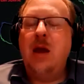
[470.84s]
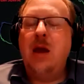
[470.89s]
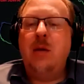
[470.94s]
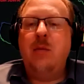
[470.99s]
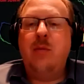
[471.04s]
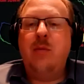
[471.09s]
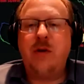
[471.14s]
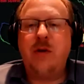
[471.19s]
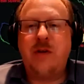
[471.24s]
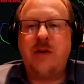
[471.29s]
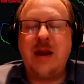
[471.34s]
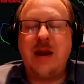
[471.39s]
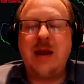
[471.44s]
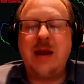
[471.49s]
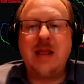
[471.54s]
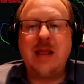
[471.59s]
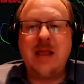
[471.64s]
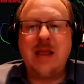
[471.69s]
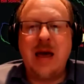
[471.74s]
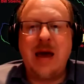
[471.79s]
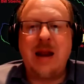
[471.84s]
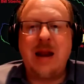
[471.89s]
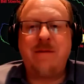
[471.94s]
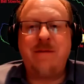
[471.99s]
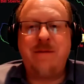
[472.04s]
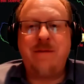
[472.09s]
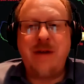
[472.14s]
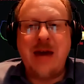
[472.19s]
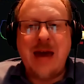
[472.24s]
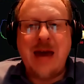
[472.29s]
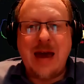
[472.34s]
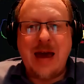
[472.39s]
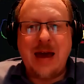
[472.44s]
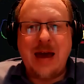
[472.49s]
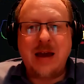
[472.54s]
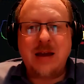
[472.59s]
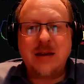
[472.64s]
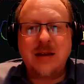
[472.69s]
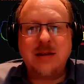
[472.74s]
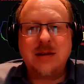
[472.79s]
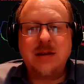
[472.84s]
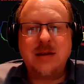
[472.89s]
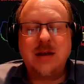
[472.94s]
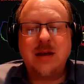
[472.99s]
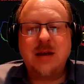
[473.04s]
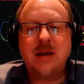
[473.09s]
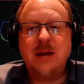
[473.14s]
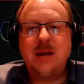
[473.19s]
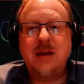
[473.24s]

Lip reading: presenting a lot of facts